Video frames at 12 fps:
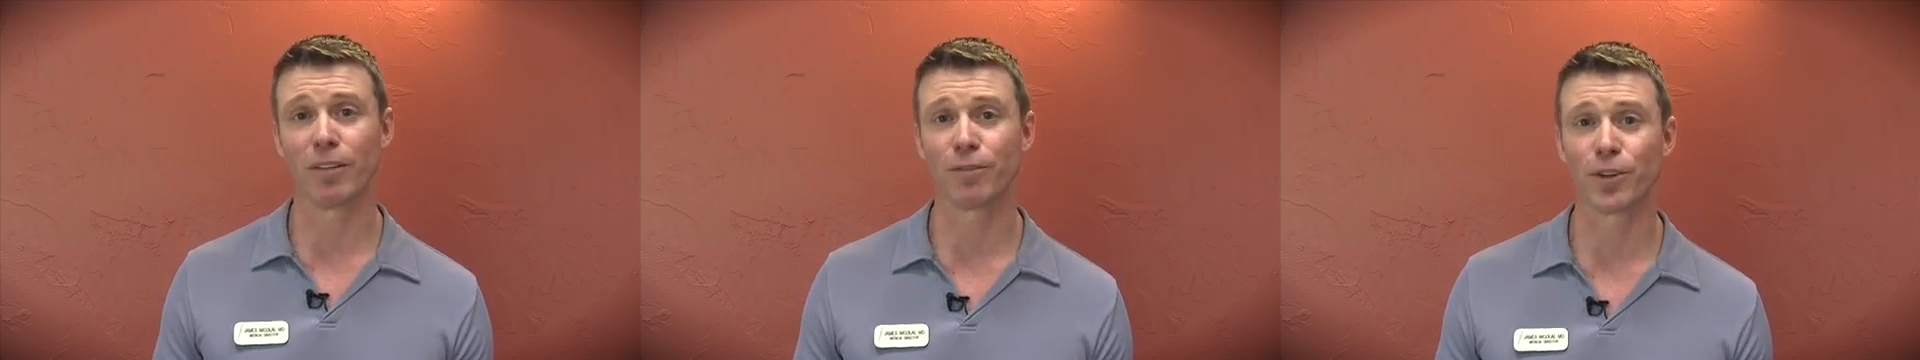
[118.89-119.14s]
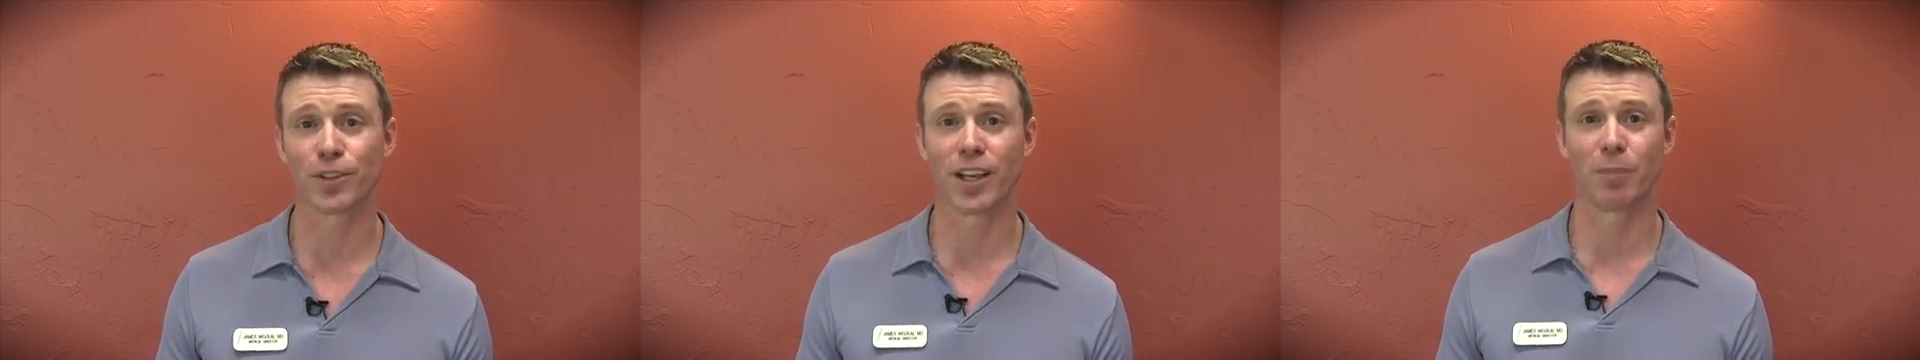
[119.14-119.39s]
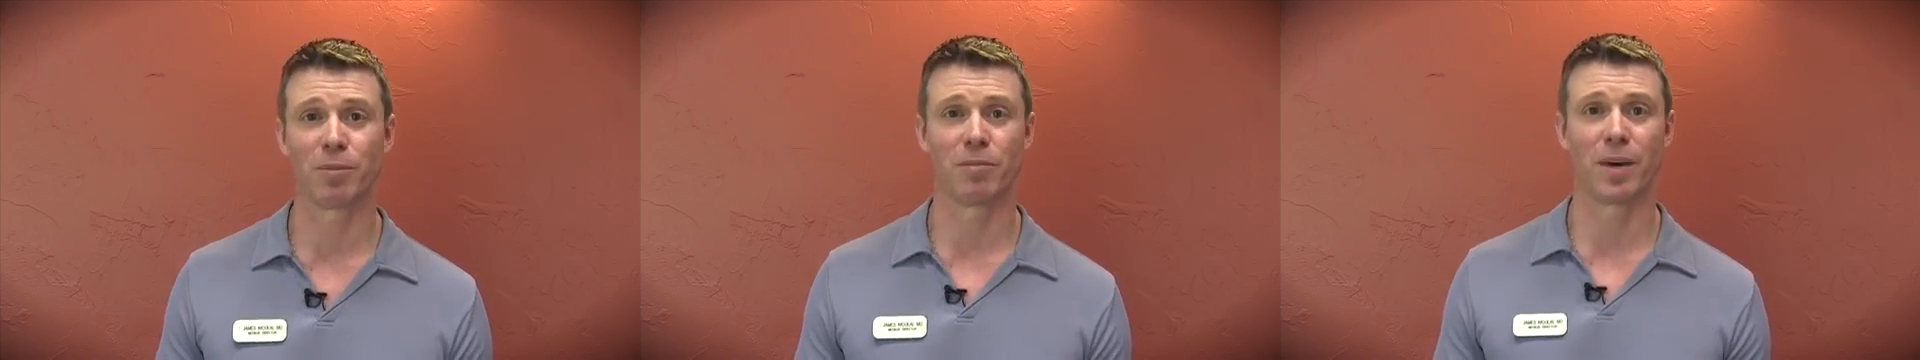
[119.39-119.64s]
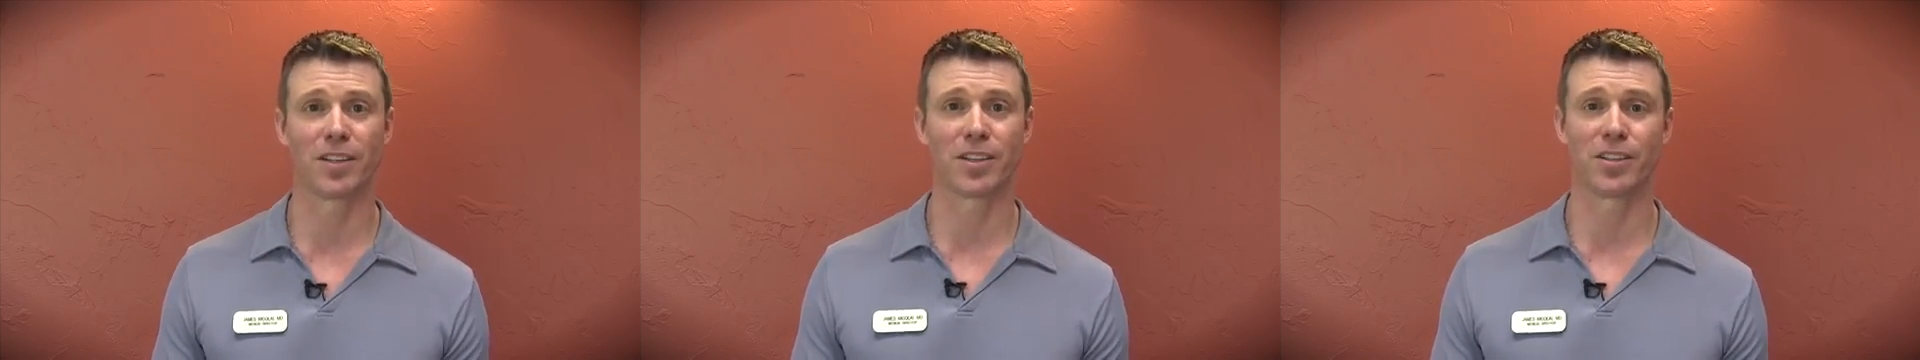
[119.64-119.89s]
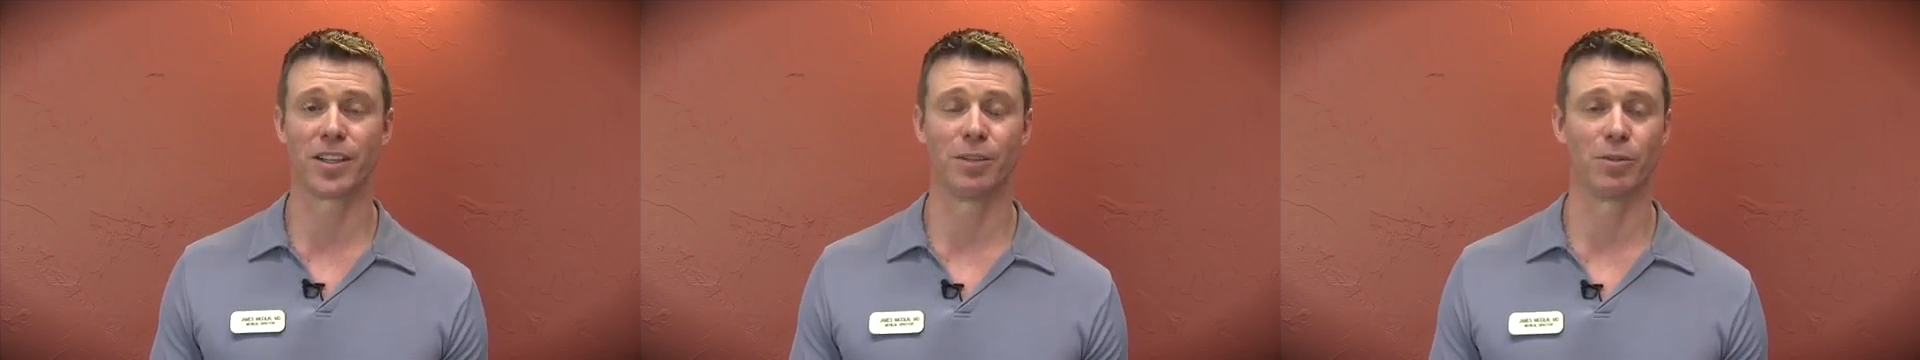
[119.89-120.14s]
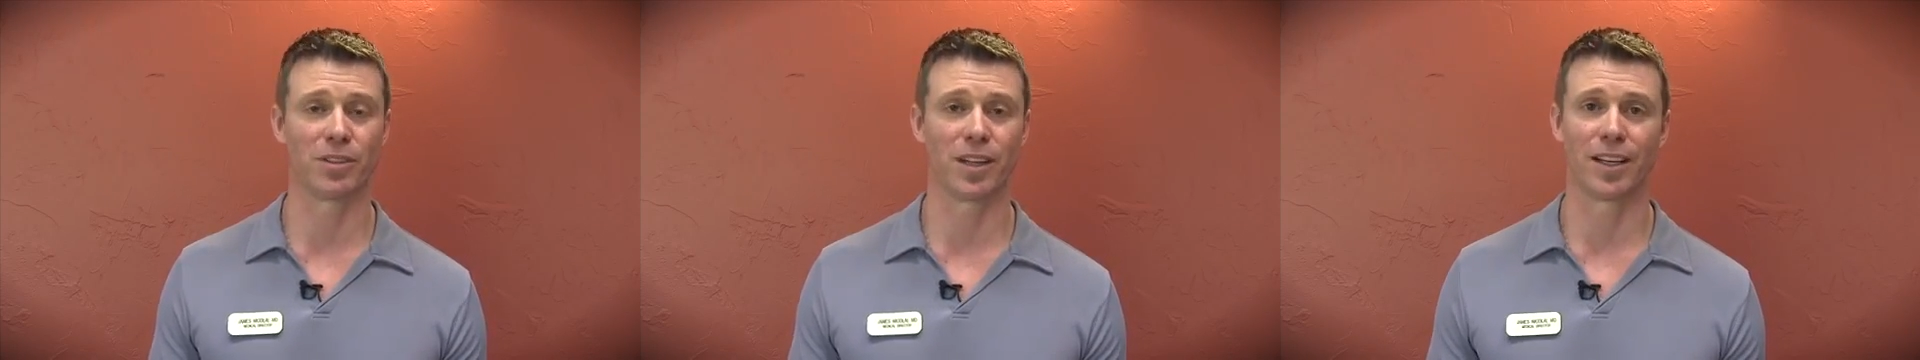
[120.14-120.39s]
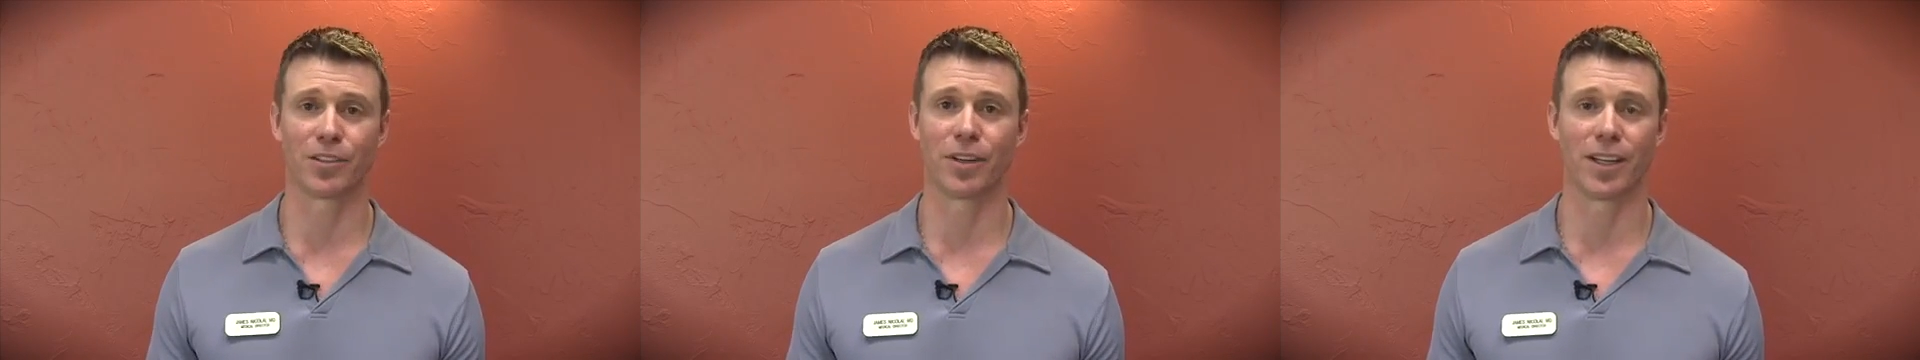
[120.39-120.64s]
my first cup of matcha tea was like